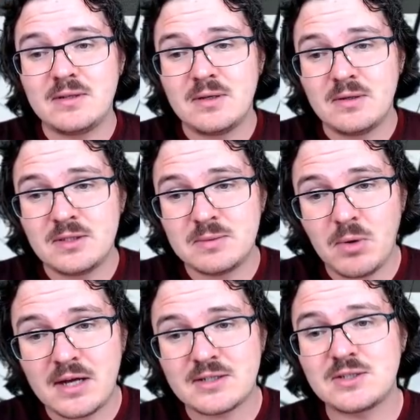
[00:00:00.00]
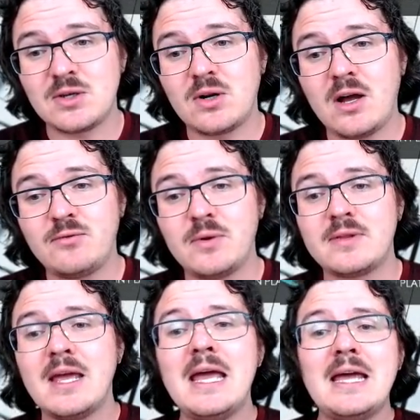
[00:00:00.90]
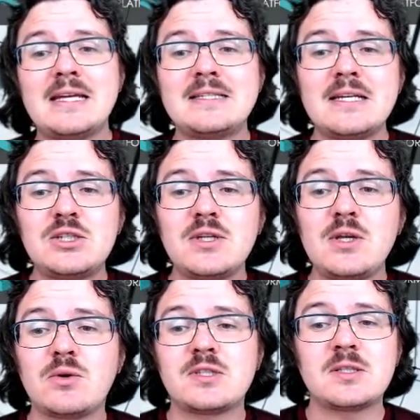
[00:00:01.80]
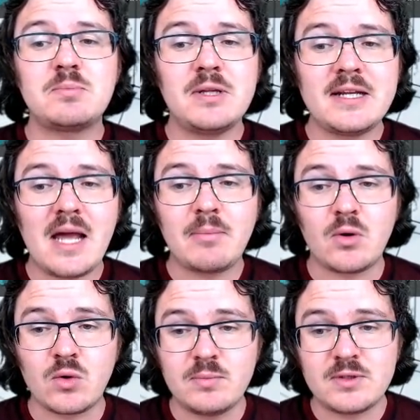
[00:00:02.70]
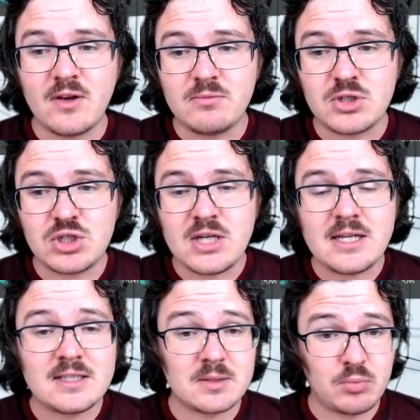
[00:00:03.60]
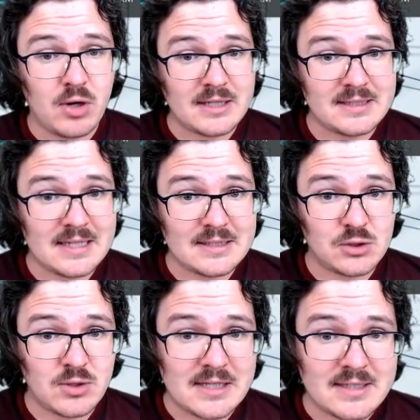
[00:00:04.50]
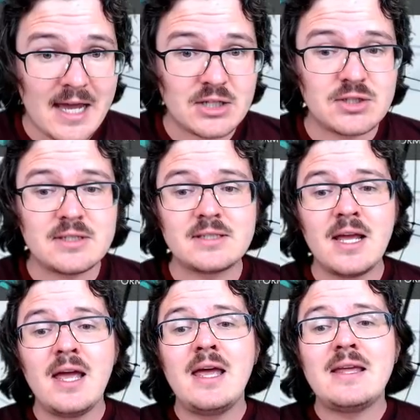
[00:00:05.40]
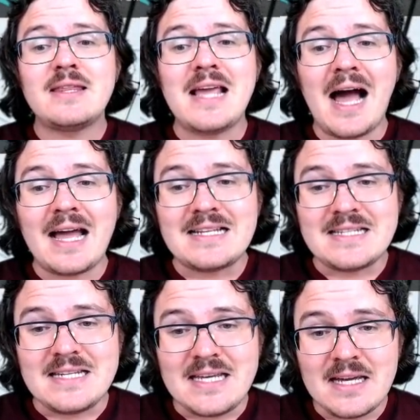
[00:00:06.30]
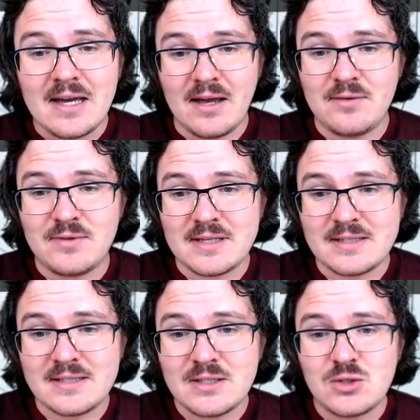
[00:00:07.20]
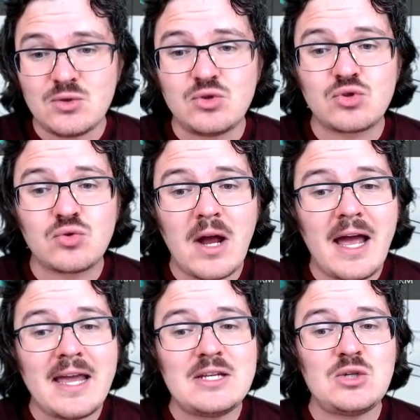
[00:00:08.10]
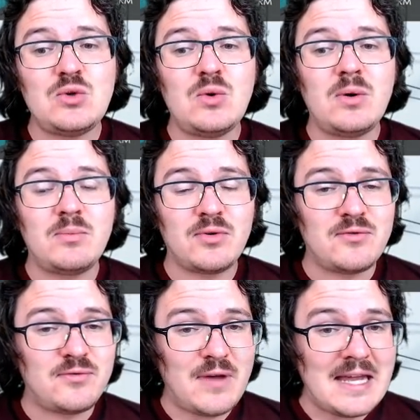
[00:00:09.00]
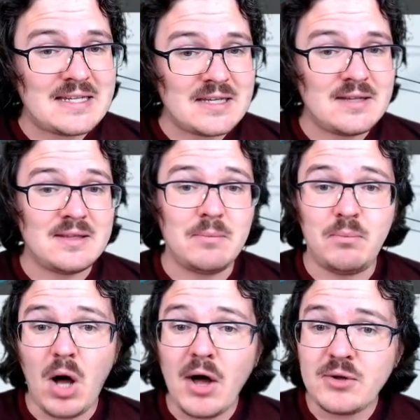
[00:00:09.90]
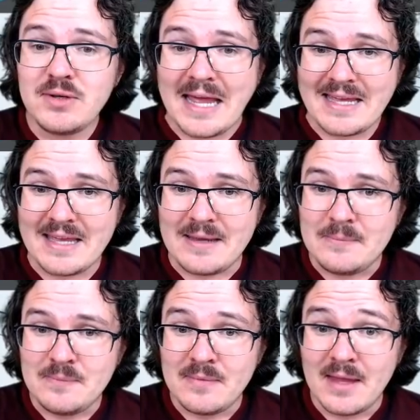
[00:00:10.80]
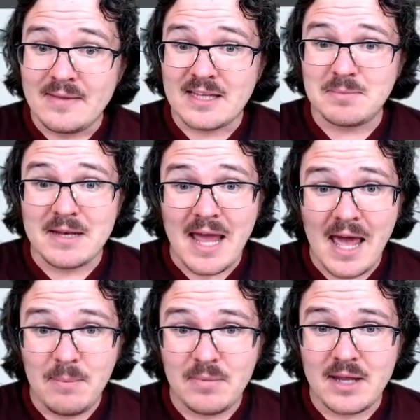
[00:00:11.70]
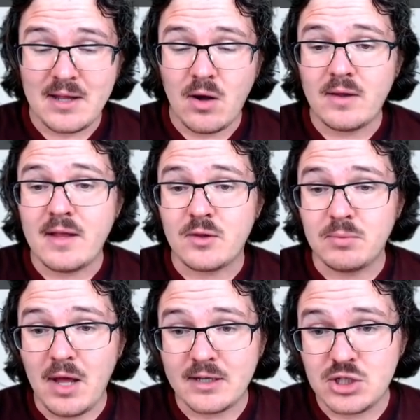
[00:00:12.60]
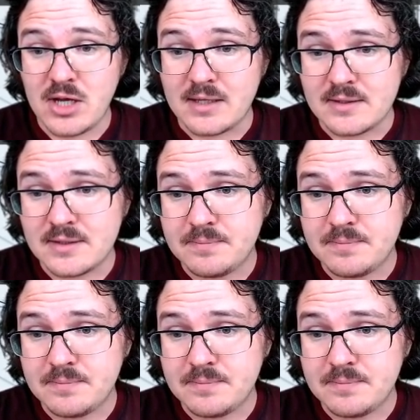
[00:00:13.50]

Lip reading: spot to start off with. Essentially, you're splitting up groups of machines to process transactions. The idea of this is to try to prevent the bottlenecking that's been happening on the other blockchains.